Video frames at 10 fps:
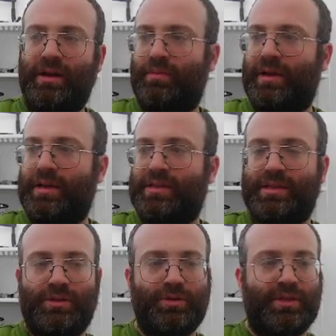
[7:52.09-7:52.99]
We can
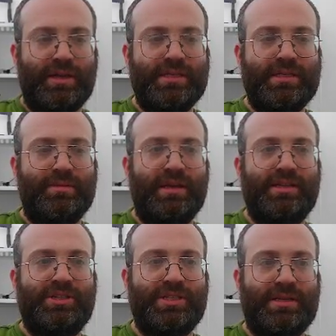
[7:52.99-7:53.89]
do this
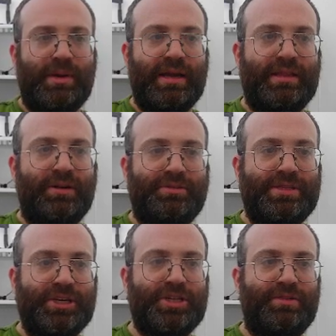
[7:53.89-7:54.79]
just to make the
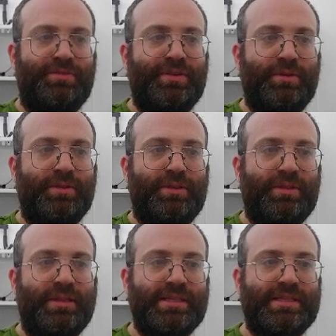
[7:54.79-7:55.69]
notation fit with
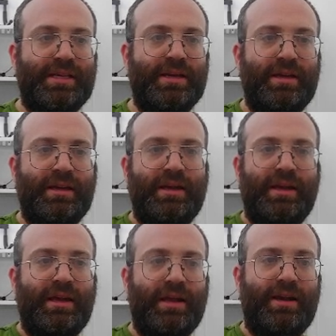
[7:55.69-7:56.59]
this thing
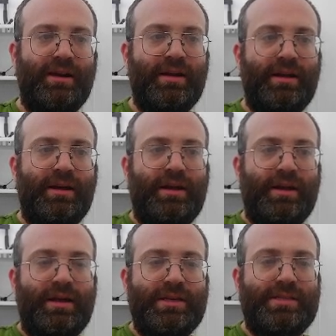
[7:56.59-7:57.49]
here.
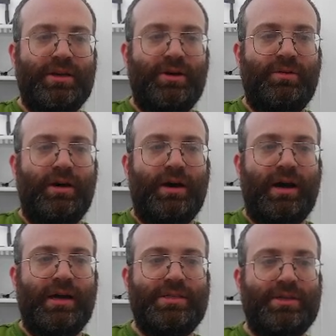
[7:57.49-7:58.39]

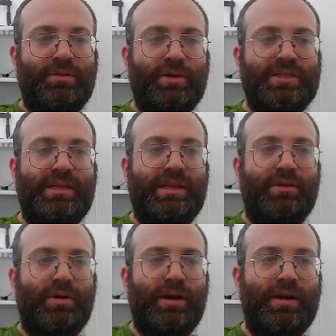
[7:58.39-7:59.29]
So so what's
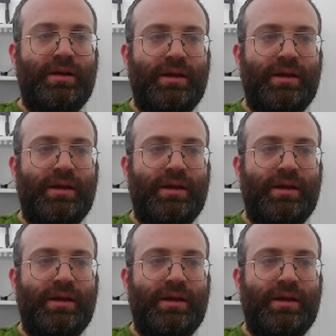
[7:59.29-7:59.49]
d1?